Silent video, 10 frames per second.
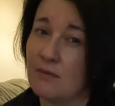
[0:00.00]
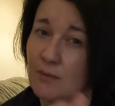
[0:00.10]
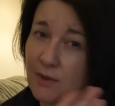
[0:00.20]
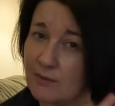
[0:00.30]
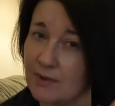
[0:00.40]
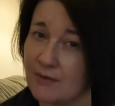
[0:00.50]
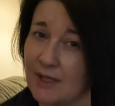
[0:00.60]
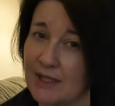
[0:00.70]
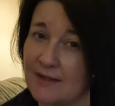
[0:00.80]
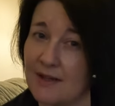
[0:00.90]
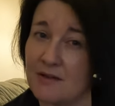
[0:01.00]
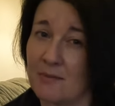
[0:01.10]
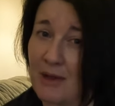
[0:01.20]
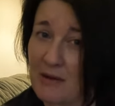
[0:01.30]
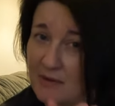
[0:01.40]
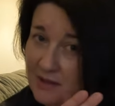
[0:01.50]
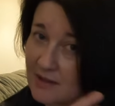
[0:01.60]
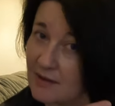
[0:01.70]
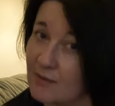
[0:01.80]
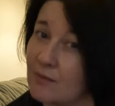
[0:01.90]
we'd really thinned them out and I
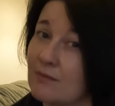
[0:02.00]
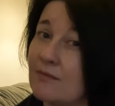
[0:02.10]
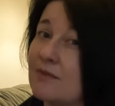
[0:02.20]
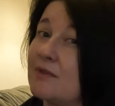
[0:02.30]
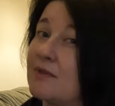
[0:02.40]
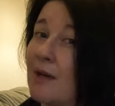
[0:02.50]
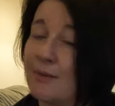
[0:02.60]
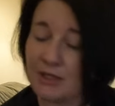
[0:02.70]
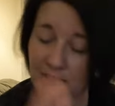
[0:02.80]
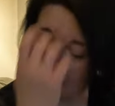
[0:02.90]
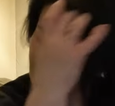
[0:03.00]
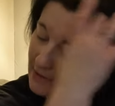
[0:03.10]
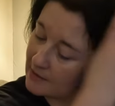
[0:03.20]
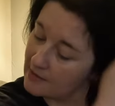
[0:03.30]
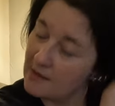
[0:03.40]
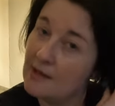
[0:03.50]
think damaged it a bit.